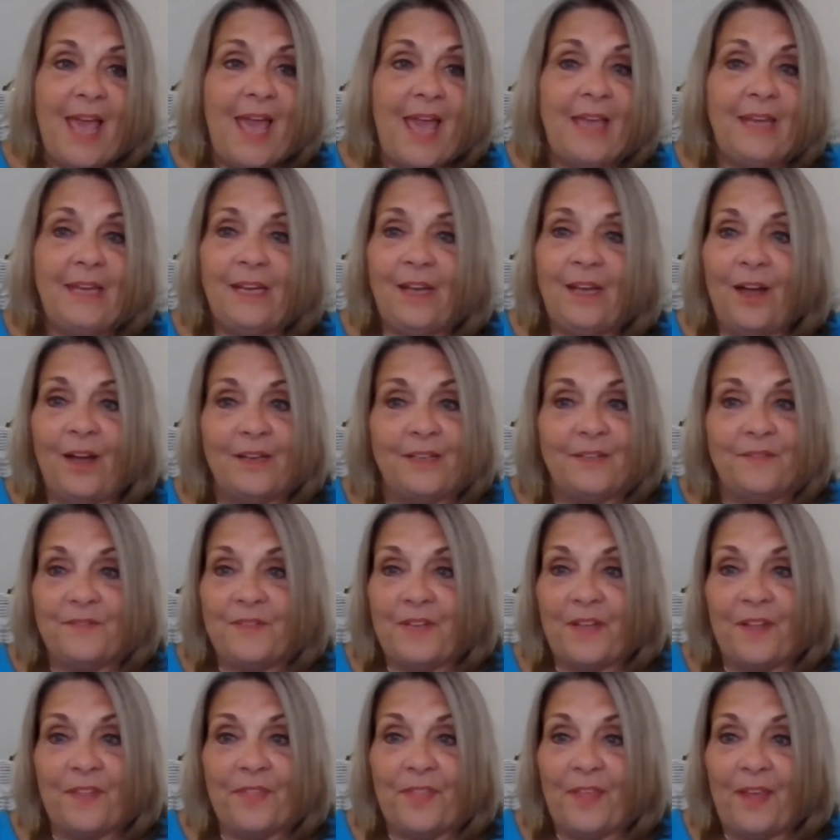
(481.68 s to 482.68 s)
any kind of
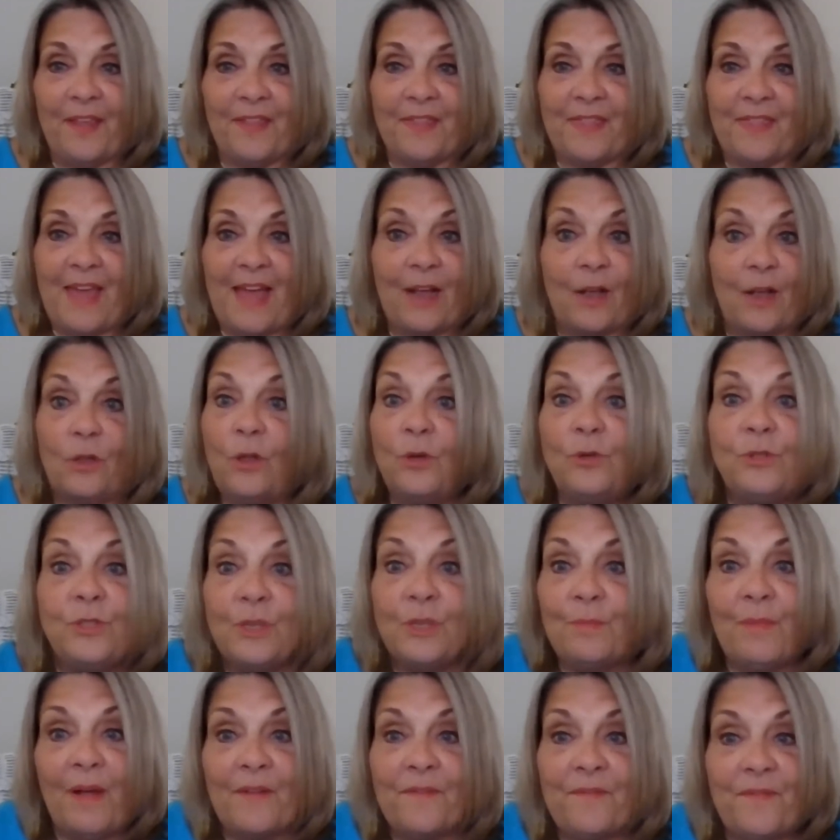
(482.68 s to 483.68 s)
death like that close
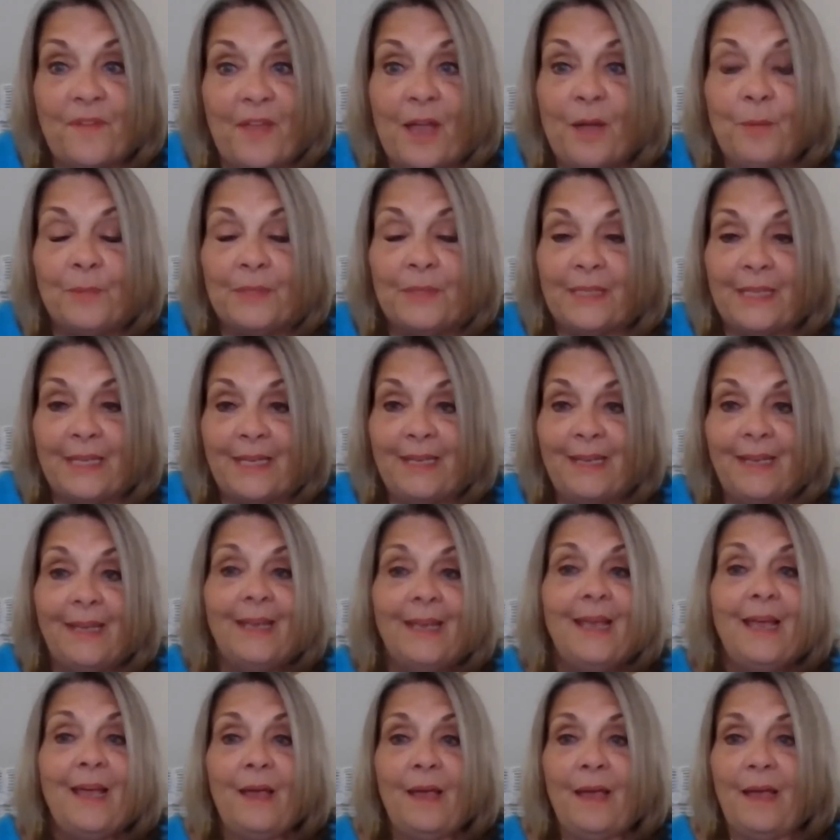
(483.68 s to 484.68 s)
in my family.
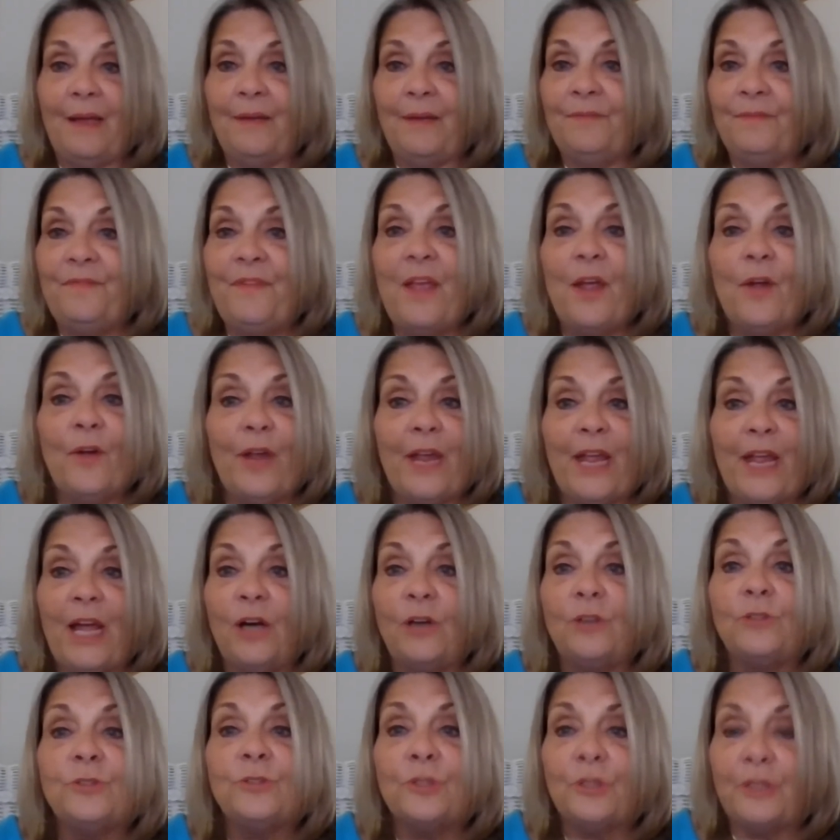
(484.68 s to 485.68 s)
Very
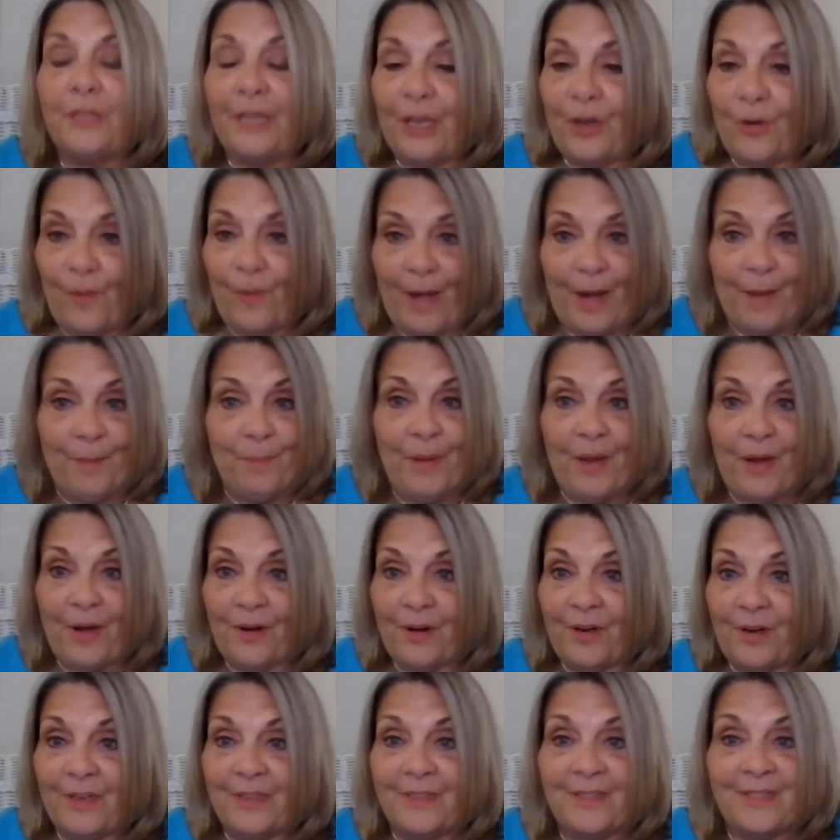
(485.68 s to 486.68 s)
elderly
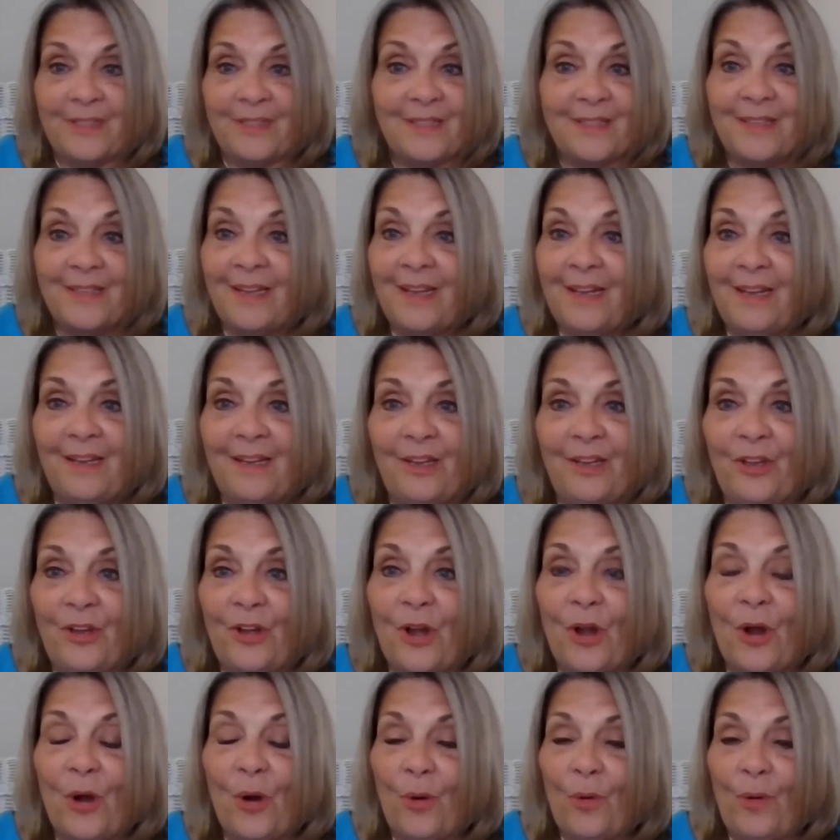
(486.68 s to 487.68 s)
grandparents, you
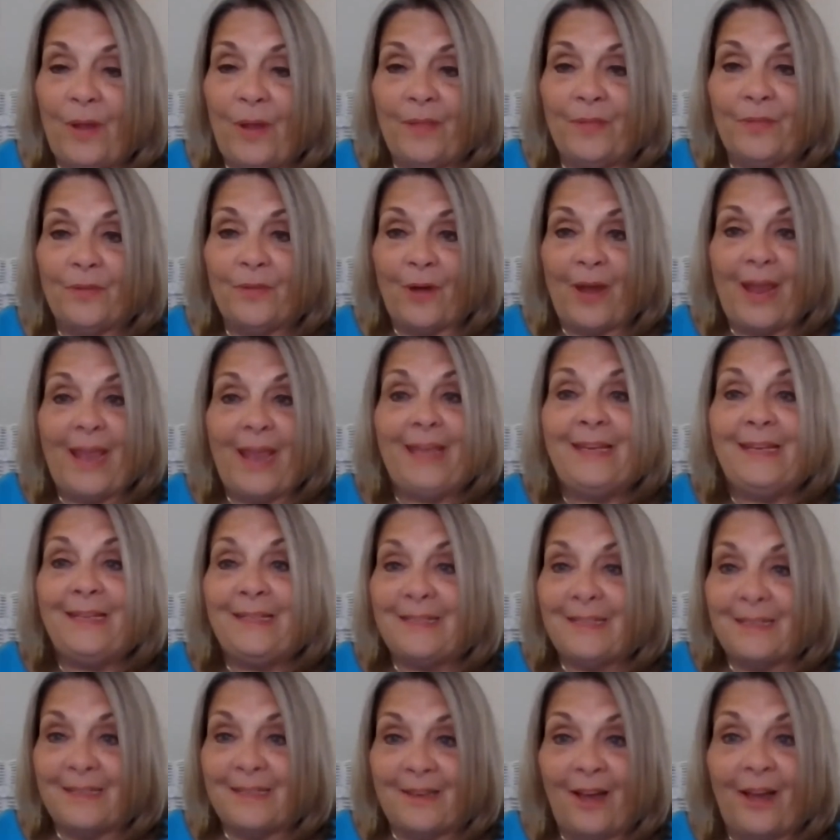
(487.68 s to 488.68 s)
know, in their
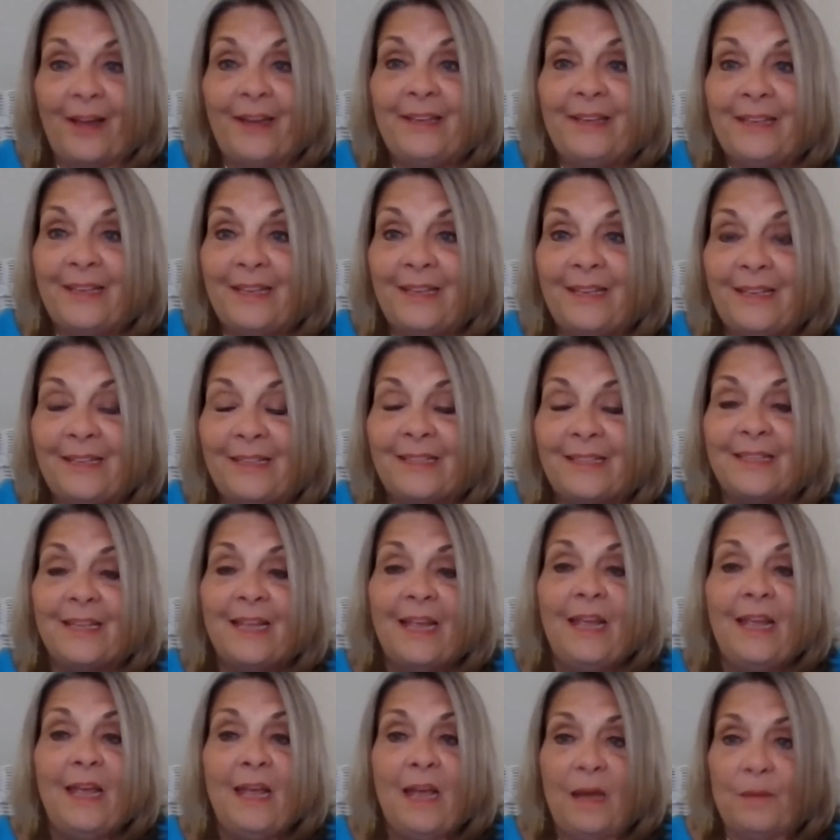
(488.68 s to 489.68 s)
80s and 90s,
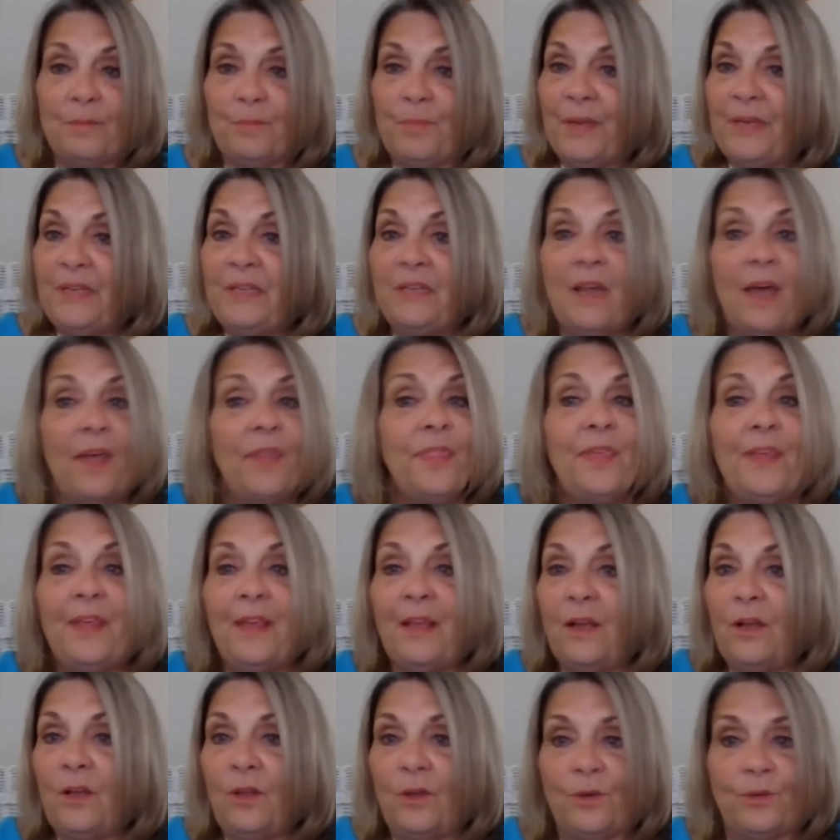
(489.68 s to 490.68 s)
but
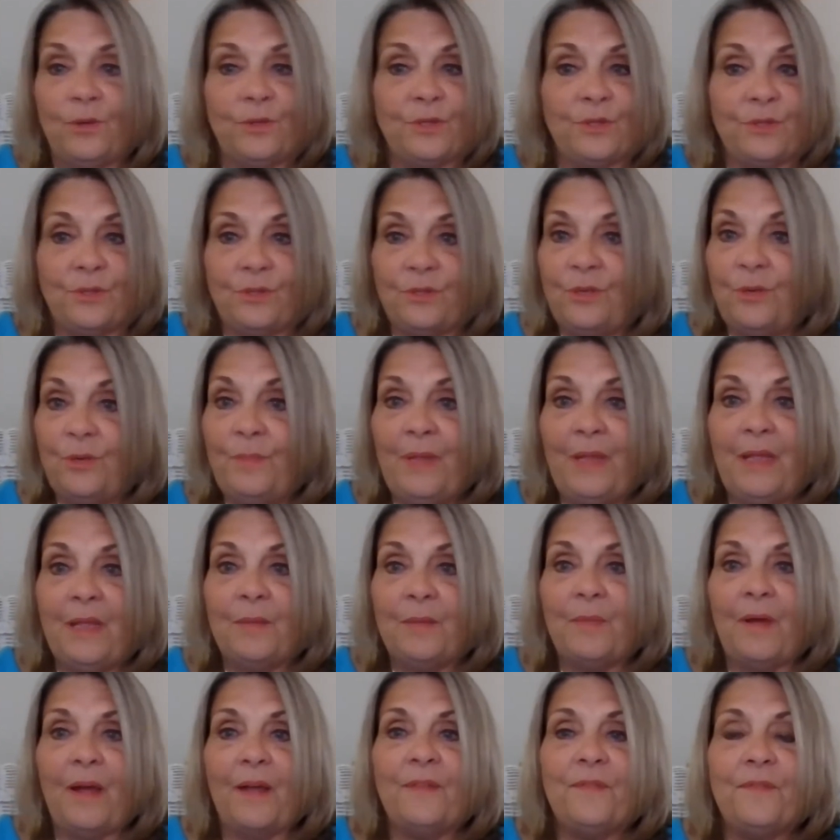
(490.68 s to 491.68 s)
nothing close to me
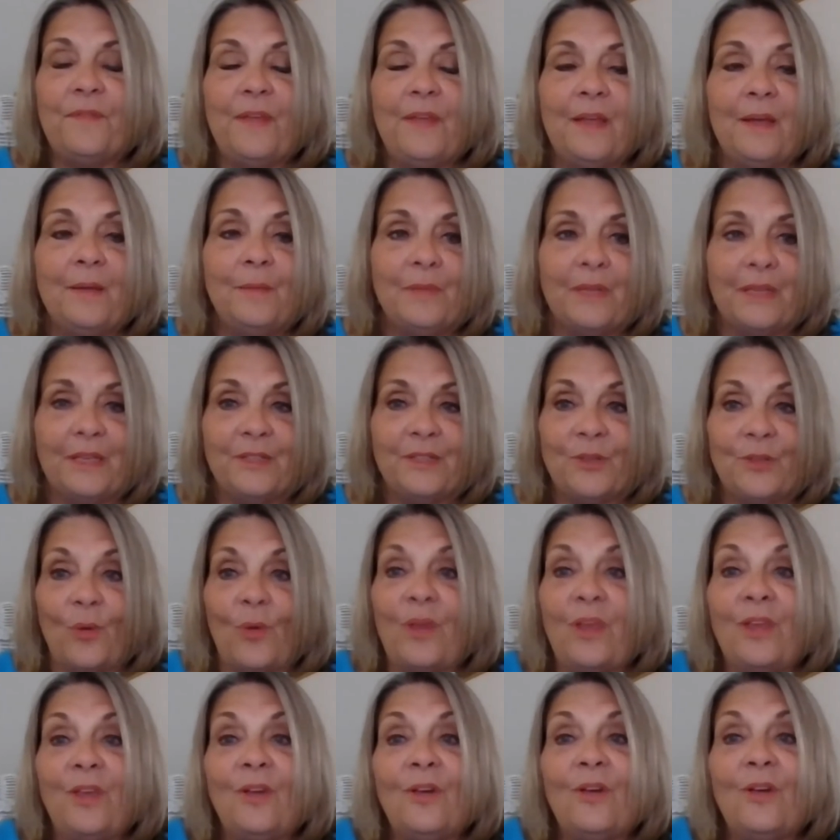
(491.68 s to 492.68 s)
and my family. So
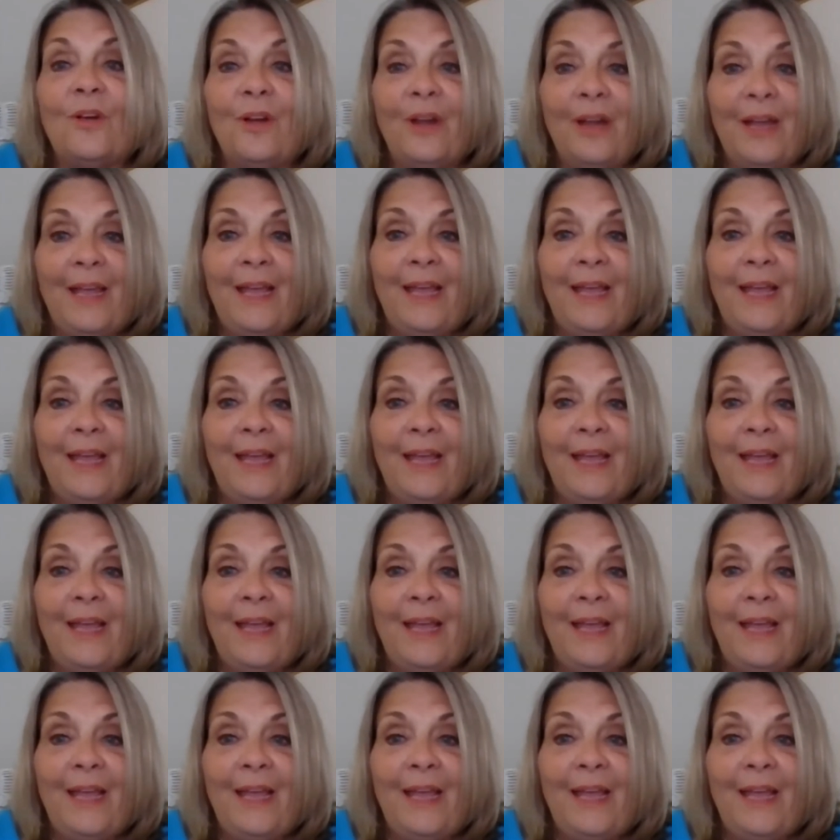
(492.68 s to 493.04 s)
here,